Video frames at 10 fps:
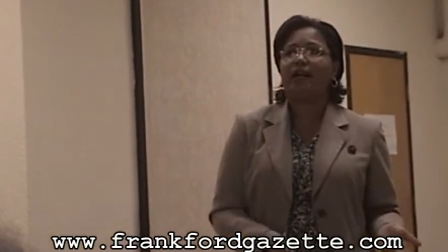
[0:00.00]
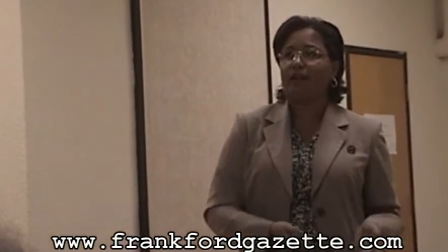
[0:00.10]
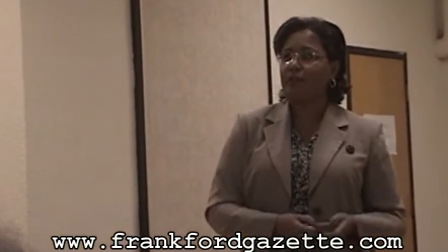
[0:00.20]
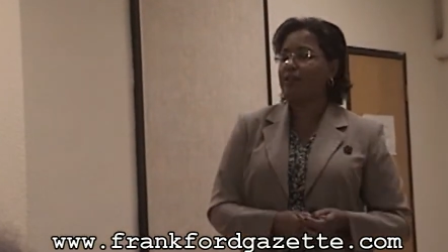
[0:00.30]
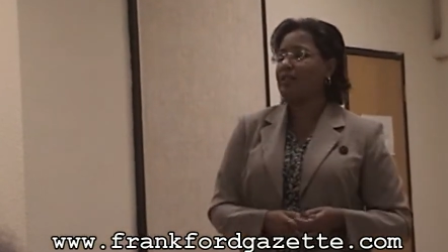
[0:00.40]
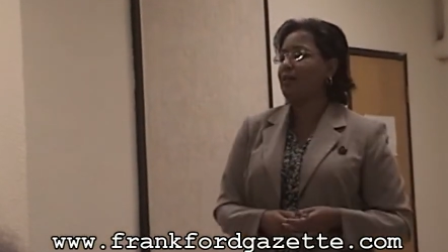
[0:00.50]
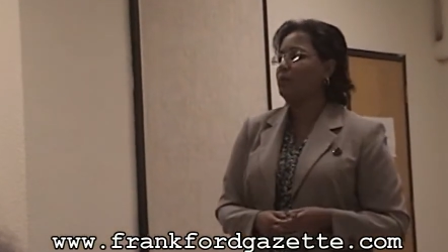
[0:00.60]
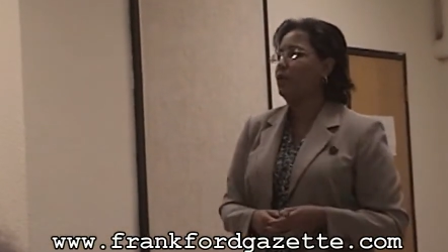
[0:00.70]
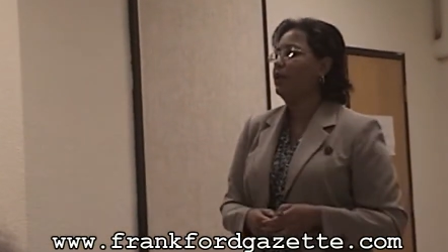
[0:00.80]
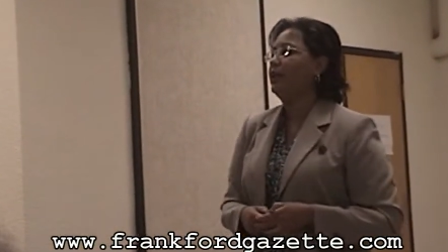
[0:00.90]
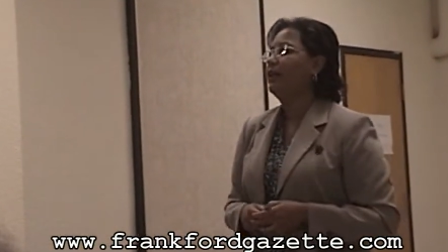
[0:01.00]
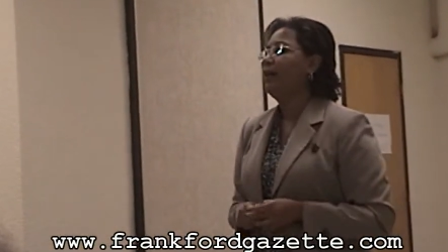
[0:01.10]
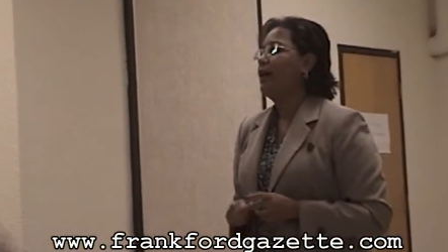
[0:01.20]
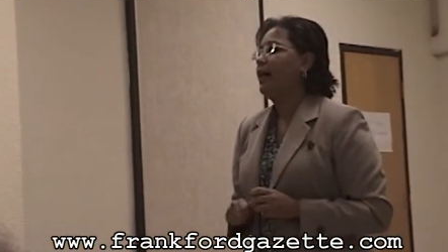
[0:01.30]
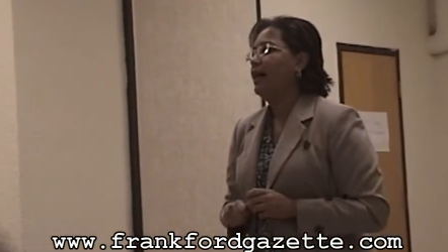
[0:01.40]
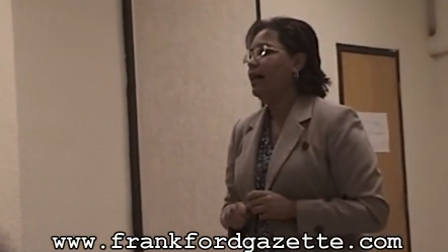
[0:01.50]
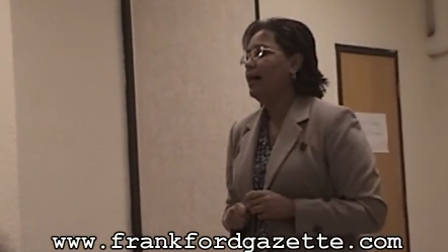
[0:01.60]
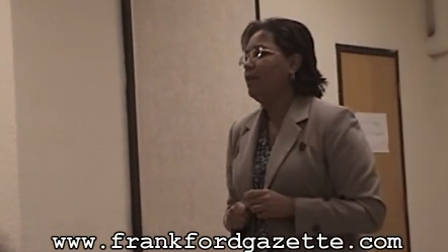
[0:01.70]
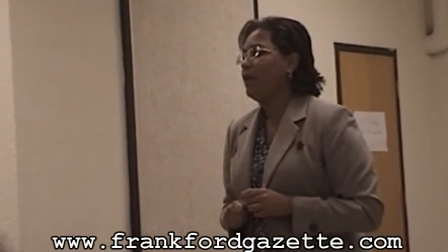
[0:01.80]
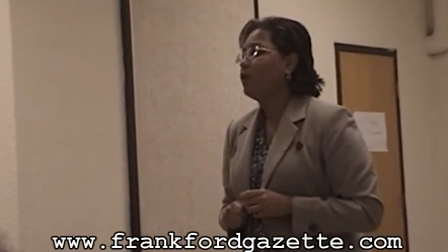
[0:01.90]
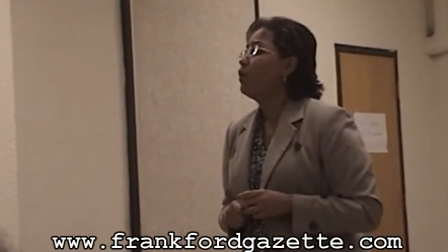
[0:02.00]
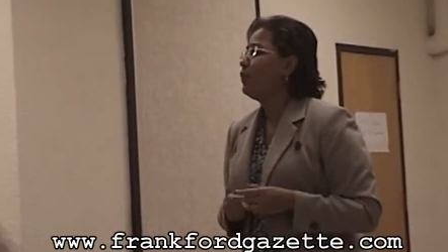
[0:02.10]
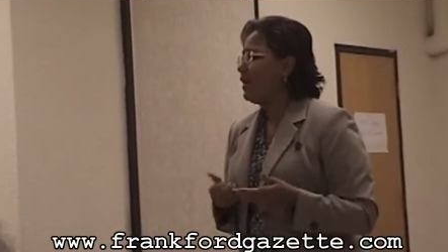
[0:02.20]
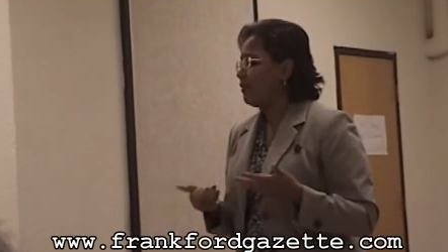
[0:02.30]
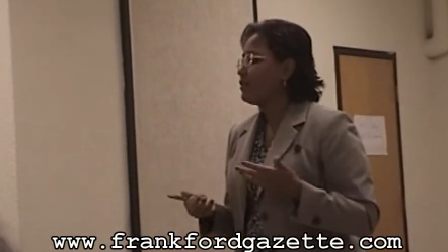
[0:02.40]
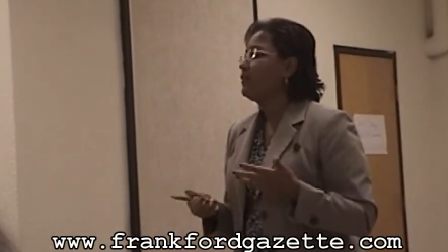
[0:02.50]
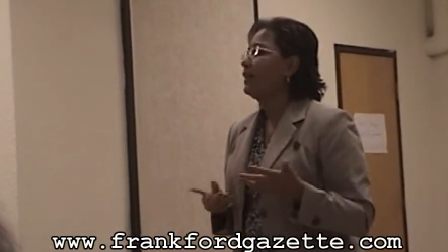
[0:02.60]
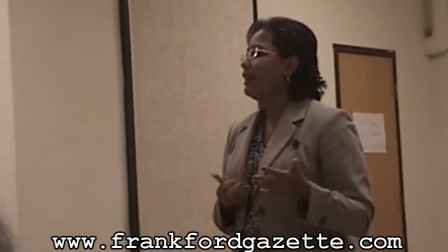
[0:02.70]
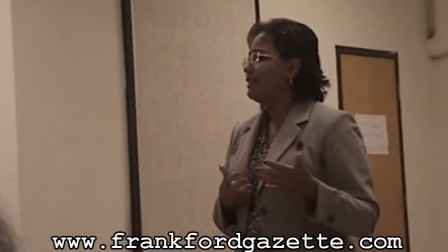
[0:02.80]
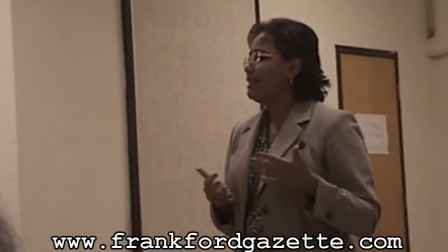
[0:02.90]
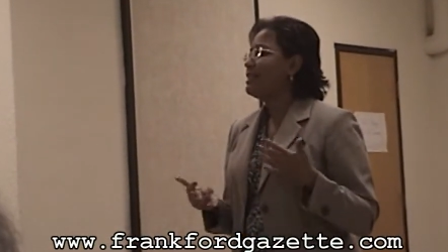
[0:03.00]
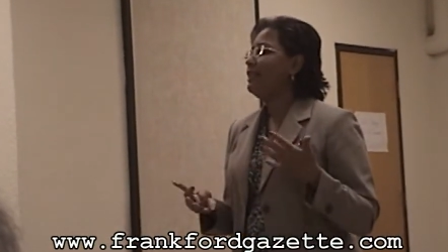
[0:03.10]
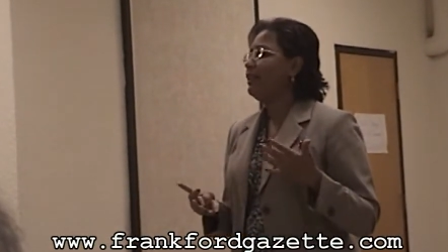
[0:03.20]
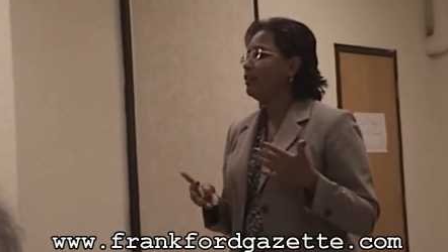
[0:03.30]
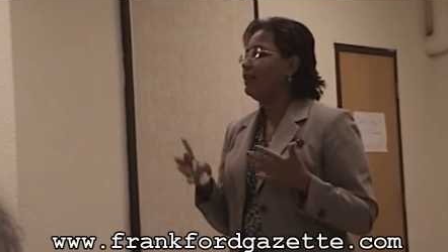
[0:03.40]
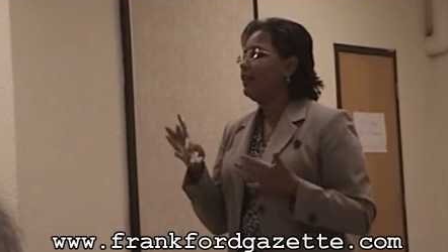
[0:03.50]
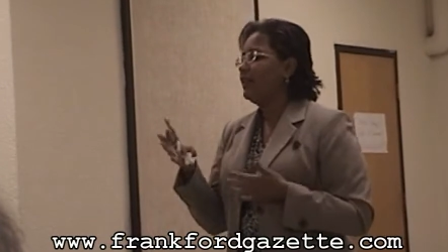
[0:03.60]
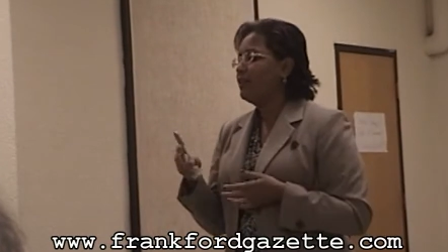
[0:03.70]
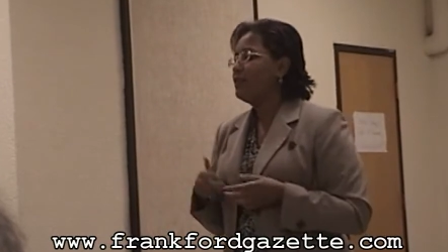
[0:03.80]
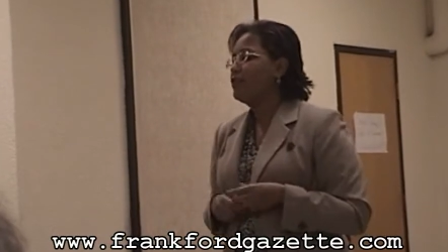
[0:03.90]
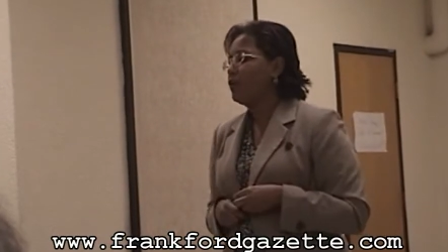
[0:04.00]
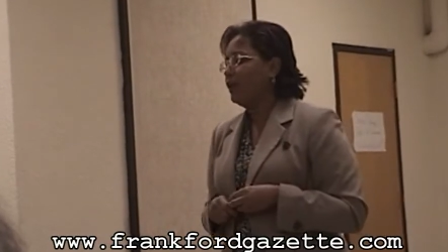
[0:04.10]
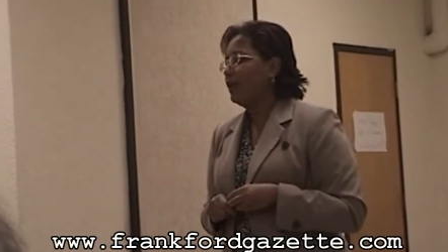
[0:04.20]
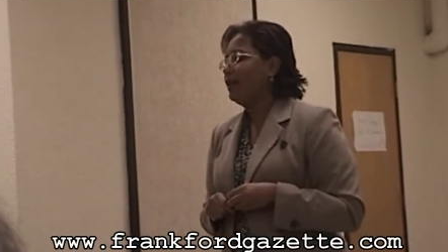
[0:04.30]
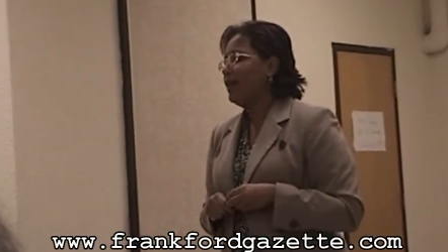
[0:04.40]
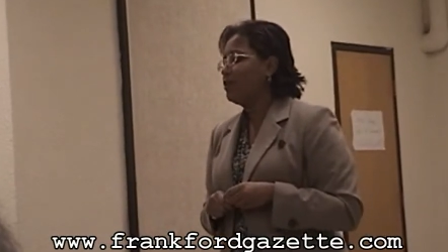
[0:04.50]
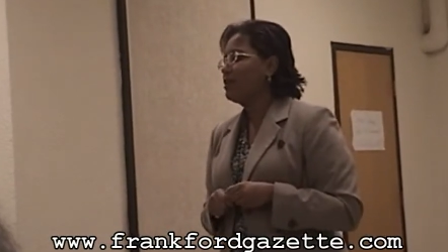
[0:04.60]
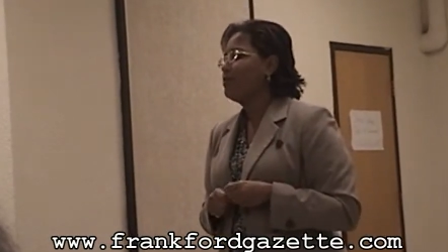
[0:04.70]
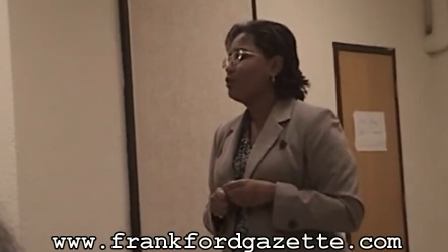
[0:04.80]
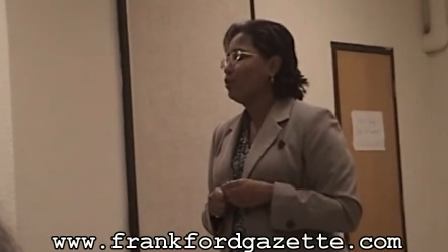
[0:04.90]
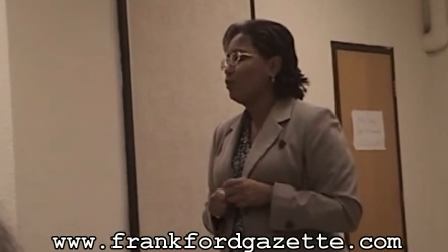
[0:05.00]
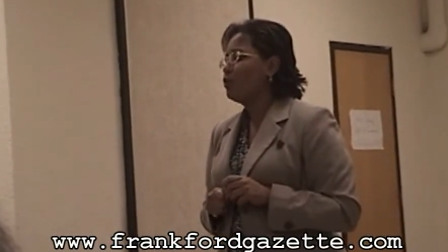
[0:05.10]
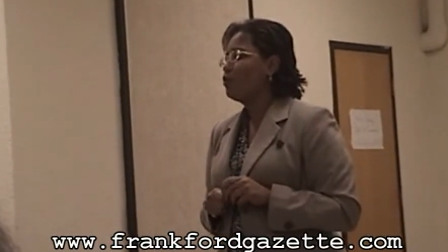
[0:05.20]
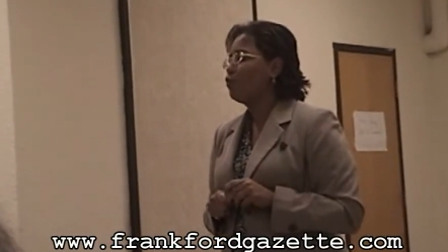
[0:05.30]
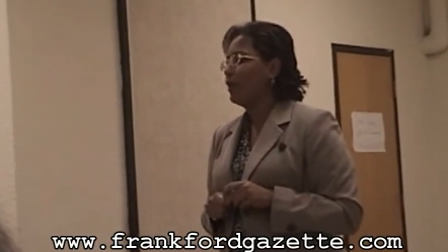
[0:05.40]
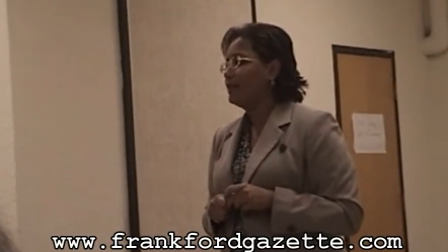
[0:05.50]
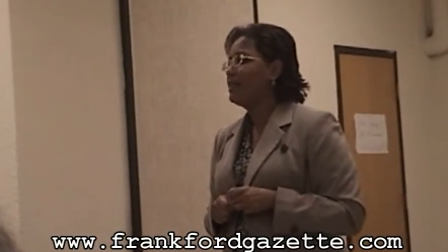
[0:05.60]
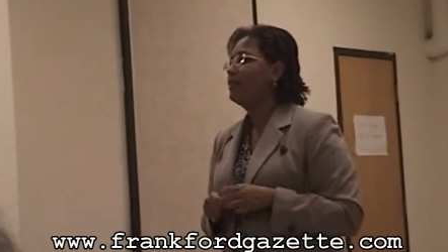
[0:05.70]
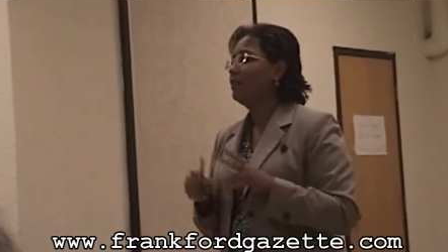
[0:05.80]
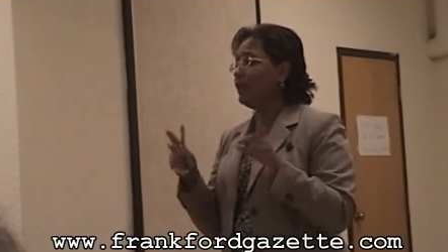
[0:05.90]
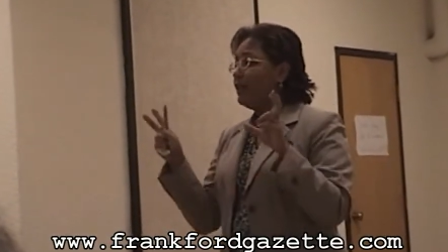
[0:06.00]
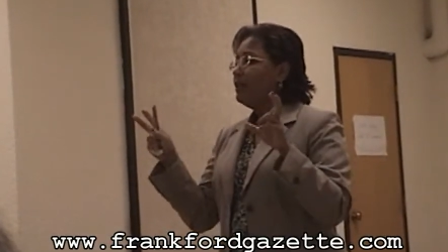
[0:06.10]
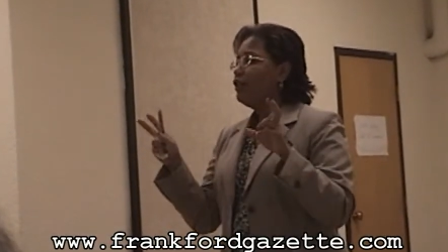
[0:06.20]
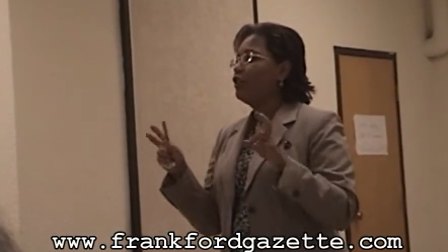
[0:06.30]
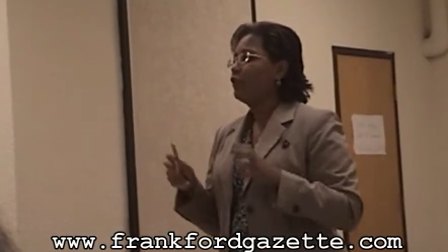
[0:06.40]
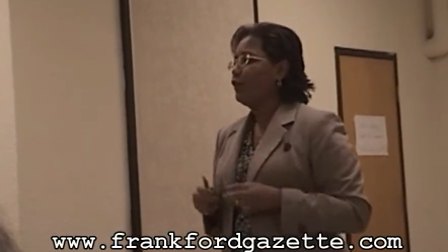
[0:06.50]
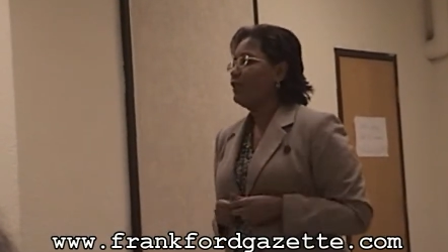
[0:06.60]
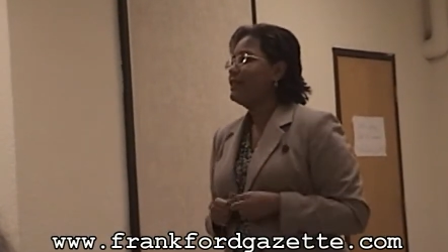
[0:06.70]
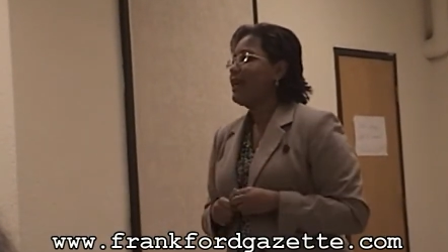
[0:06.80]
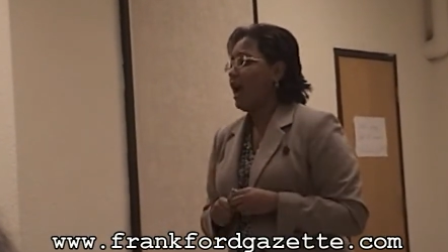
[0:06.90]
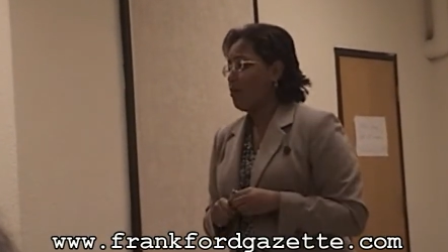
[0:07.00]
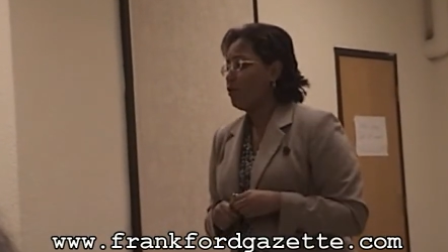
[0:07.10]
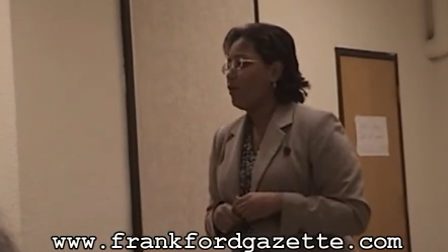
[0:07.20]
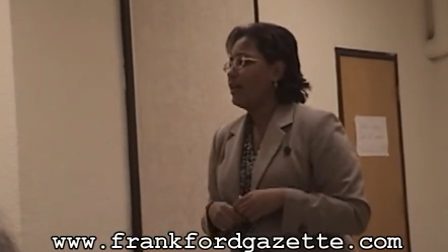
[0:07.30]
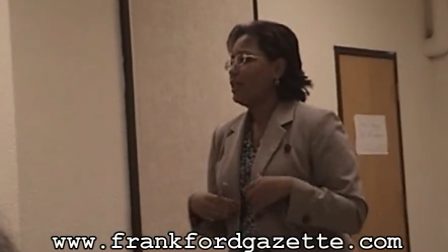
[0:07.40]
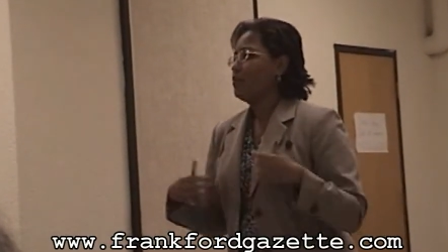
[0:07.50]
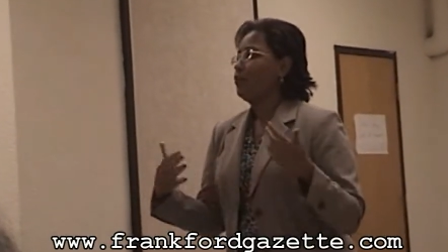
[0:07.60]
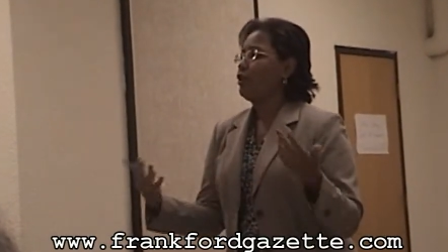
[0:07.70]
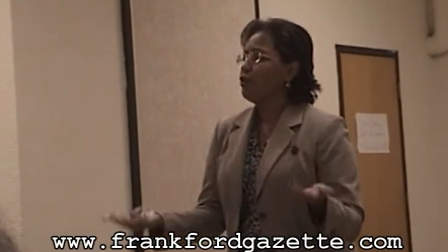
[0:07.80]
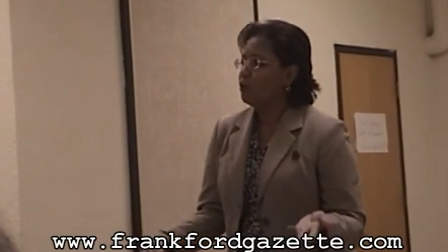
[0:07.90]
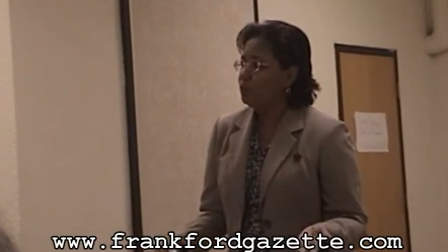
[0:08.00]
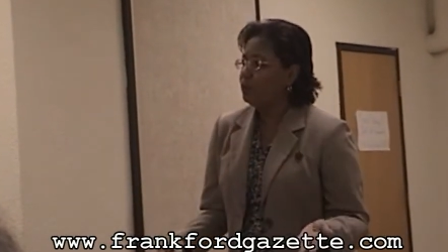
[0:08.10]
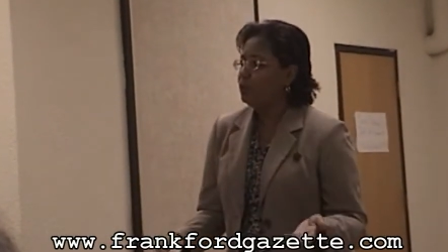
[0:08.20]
it out to someone um, and what we have to find out is legally if the zoning allows him to, to rent it, you know, for these cabarets, bring your own